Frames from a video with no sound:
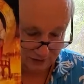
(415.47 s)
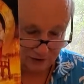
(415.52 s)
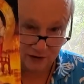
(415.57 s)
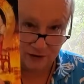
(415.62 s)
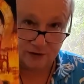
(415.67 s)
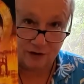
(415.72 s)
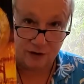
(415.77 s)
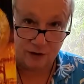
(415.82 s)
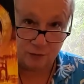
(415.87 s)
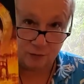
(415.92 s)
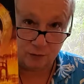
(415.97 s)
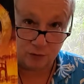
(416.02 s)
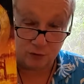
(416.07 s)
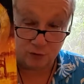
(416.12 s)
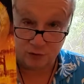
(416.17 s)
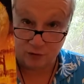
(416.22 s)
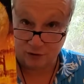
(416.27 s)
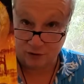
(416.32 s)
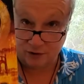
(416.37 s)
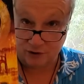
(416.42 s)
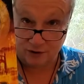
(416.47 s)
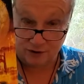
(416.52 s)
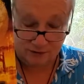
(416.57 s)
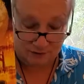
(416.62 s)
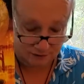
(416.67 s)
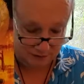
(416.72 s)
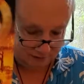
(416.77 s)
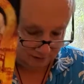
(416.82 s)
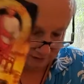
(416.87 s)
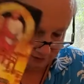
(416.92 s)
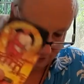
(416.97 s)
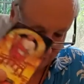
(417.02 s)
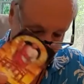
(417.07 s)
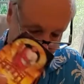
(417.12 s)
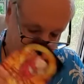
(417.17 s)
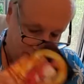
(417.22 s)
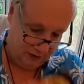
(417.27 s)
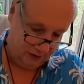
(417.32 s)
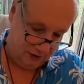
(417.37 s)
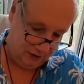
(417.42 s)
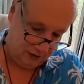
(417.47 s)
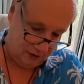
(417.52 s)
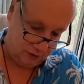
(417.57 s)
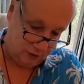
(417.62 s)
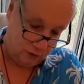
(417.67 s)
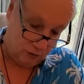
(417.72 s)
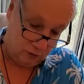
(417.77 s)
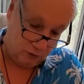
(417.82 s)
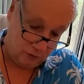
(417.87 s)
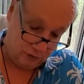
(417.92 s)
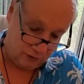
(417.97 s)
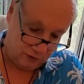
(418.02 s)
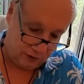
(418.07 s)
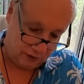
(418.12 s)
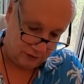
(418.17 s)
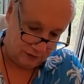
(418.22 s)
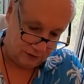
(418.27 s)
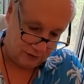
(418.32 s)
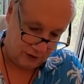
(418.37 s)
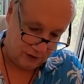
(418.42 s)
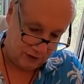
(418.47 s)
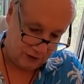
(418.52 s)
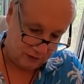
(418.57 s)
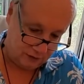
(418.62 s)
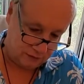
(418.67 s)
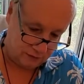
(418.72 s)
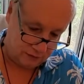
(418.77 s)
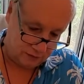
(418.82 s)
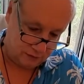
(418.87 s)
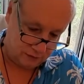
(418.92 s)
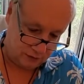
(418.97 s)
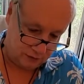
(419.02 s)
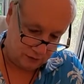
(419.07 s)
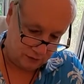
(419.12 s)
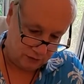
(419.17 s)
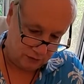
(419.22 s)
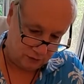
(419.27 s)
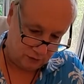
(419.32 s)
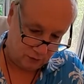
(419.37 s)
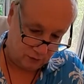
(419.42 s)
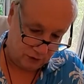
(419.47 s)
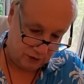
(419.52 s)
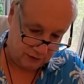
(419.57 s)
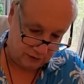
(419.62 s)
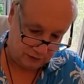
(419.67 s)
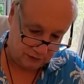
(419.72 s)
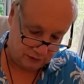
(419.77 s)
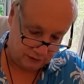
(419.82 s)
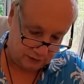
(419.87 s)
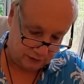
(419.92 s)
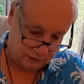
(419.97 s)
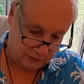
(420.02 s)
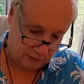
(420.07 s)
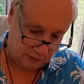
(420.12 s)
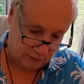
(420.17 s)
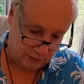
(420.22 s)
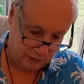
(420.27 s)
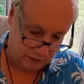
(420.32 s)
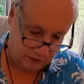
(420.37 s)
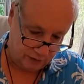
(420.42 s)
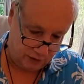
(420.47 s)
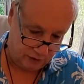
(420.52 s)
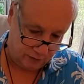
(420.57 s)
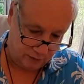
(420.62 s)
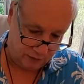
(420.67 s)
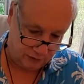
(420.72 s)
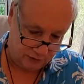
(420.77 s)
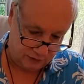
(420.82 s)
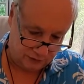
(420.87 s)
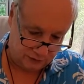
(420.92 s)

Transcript: not the emperor huh? could be like that too. Either way, it's like something not being